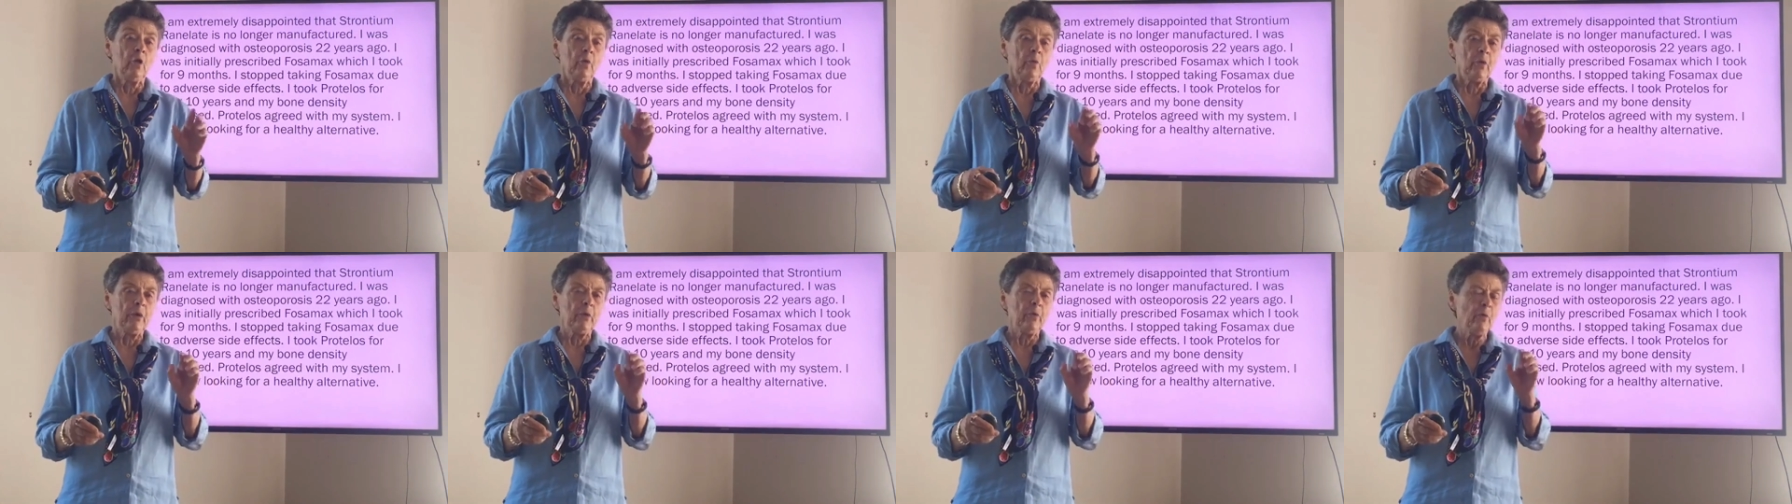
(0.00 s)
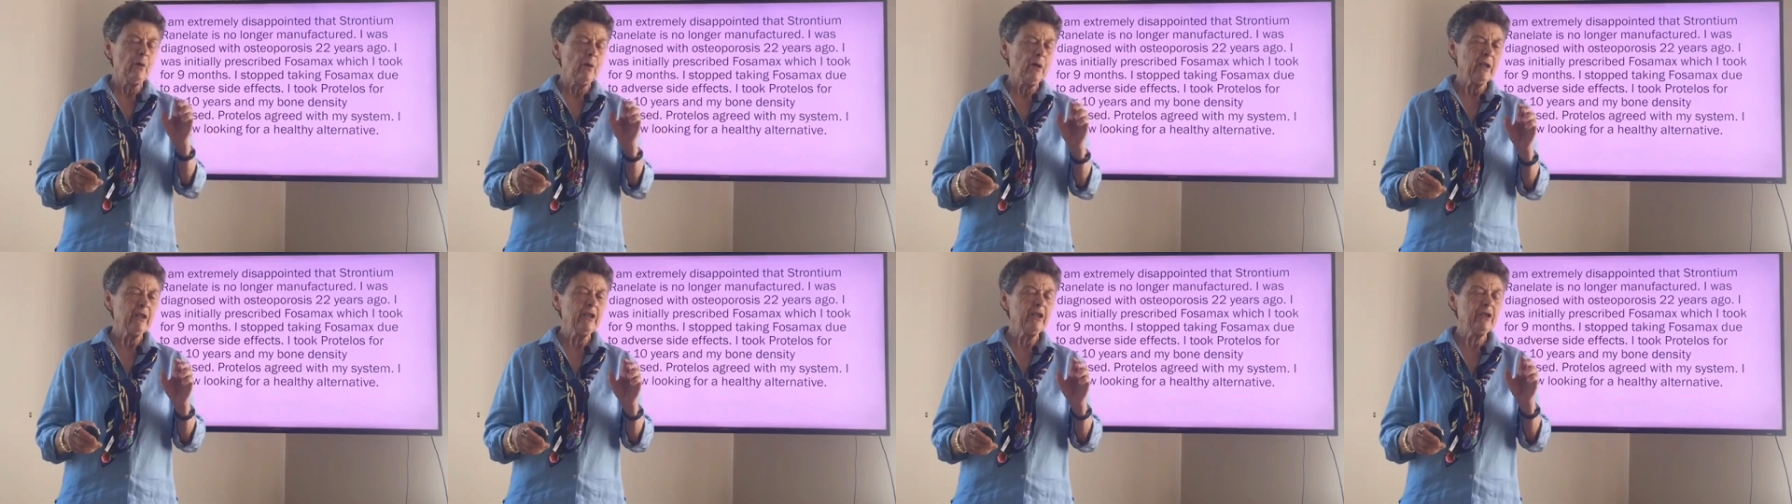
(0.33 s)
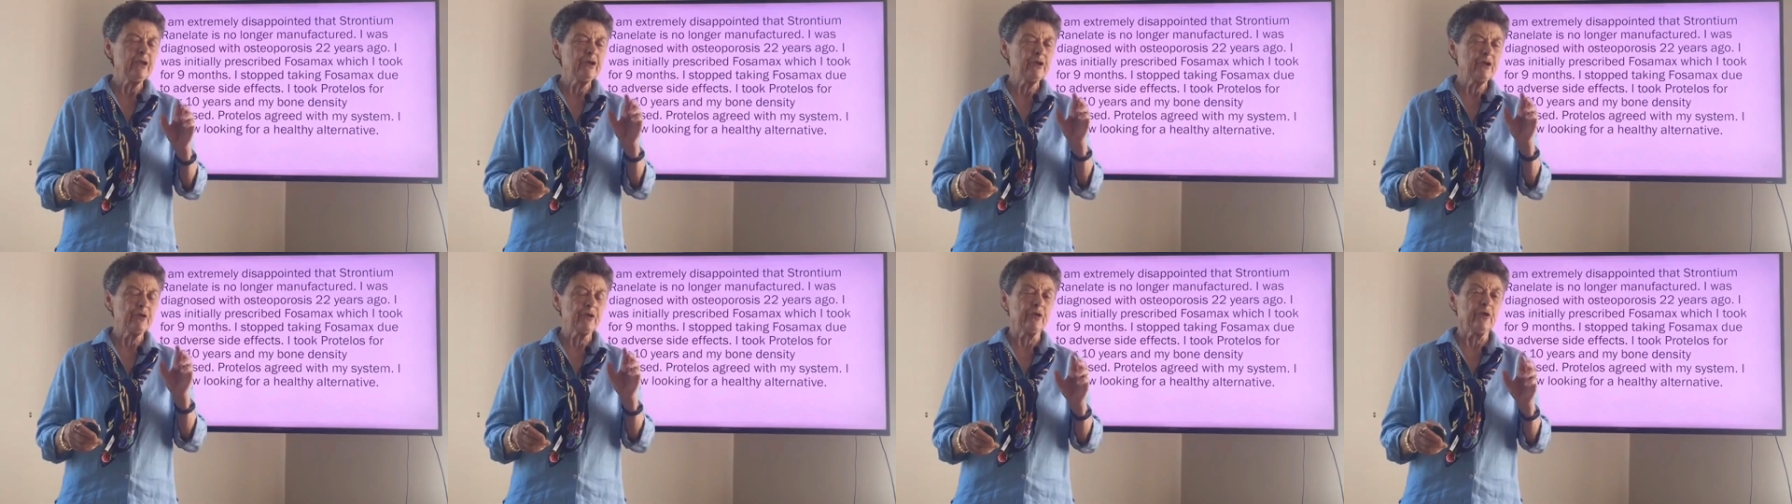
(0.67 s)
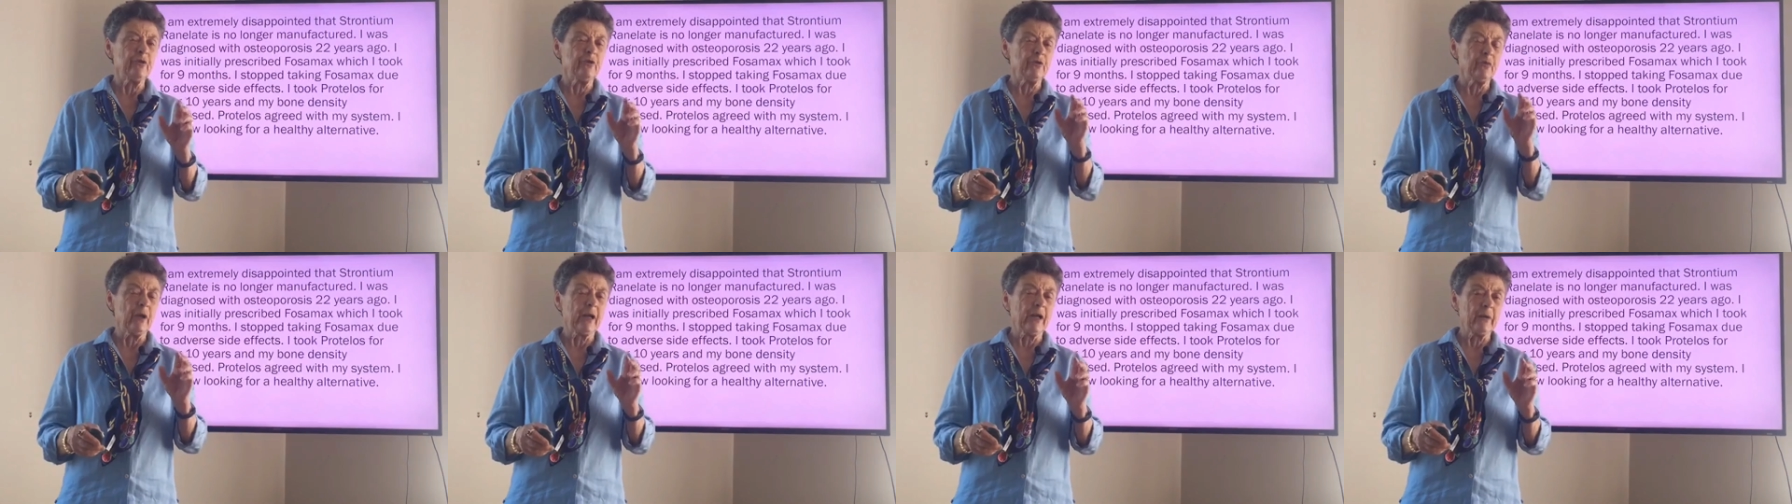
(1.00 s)
we really
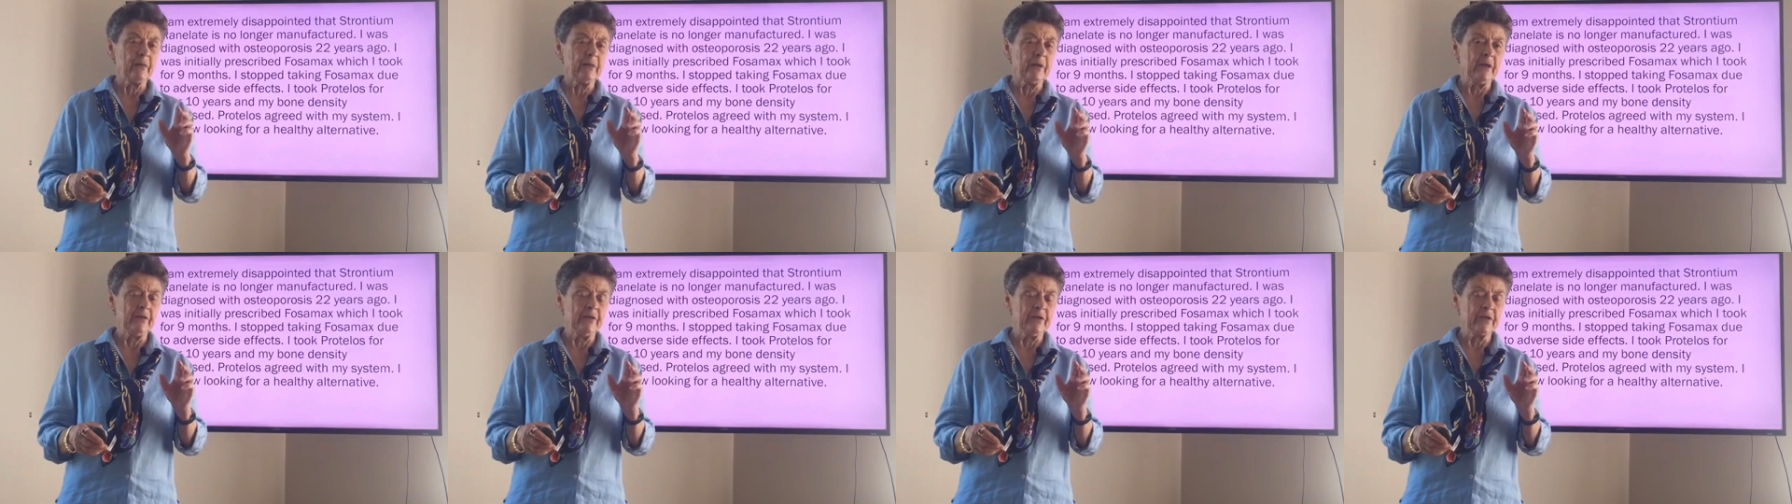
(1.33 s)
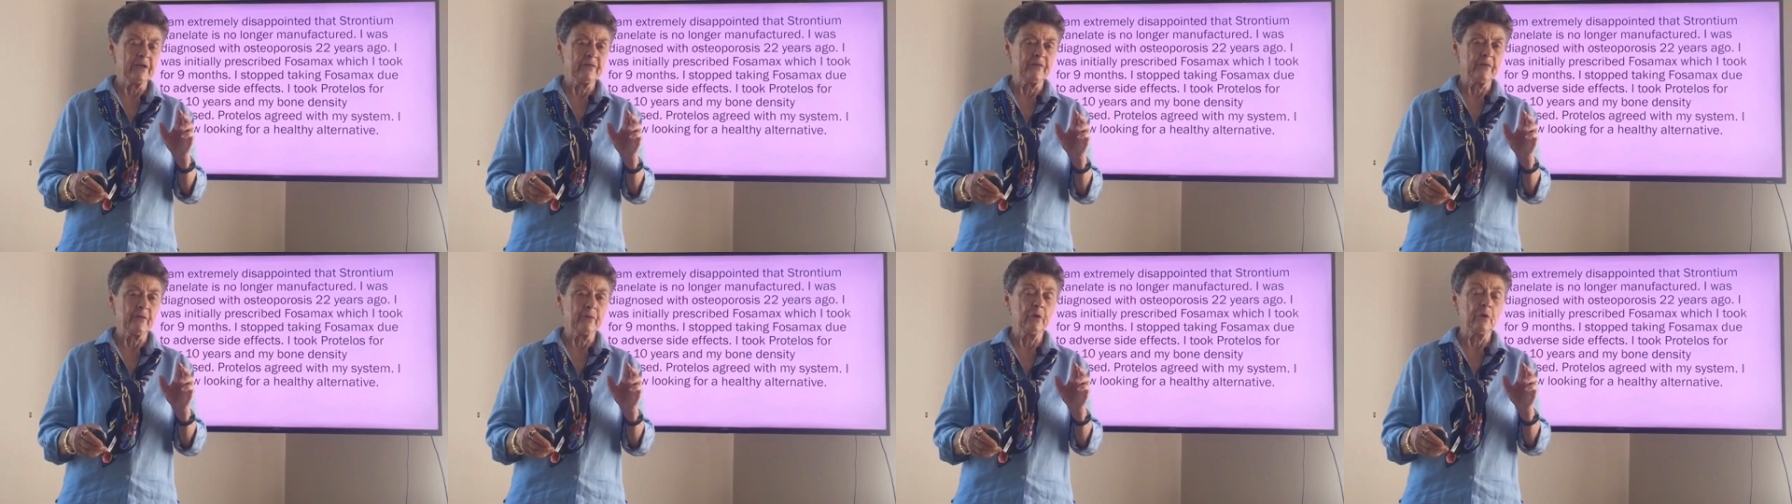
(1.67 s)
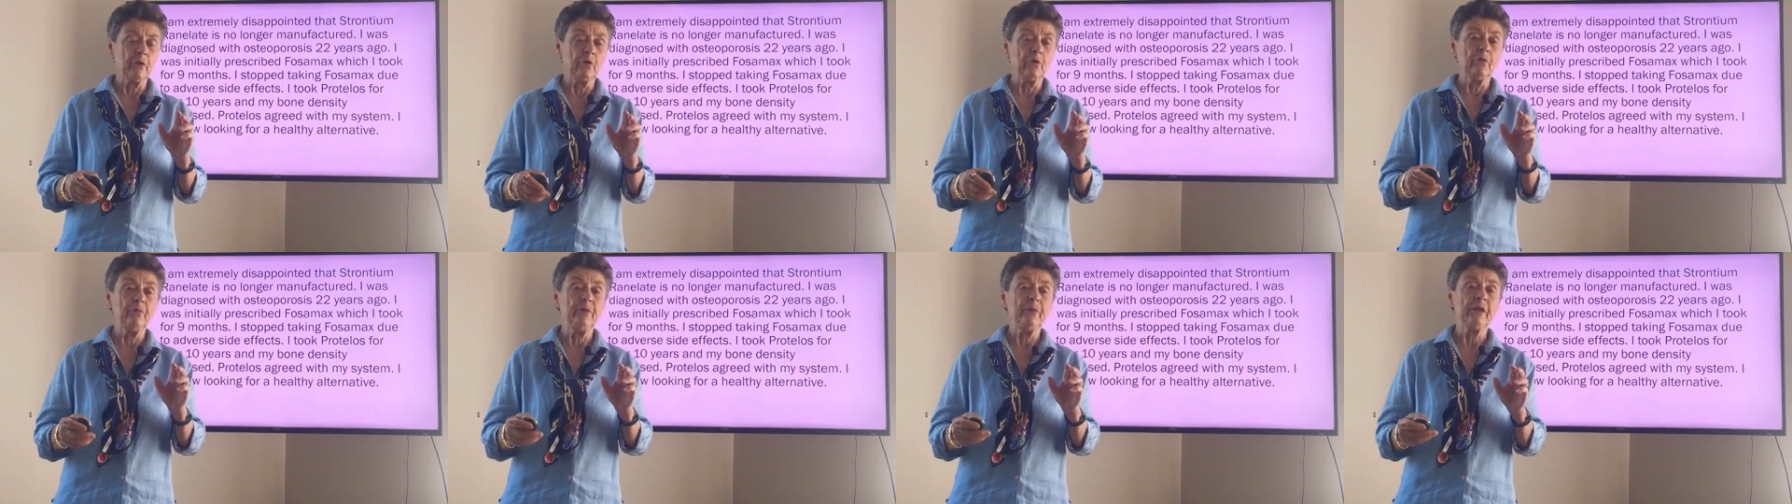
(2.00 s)
shouldn't recommend this for bone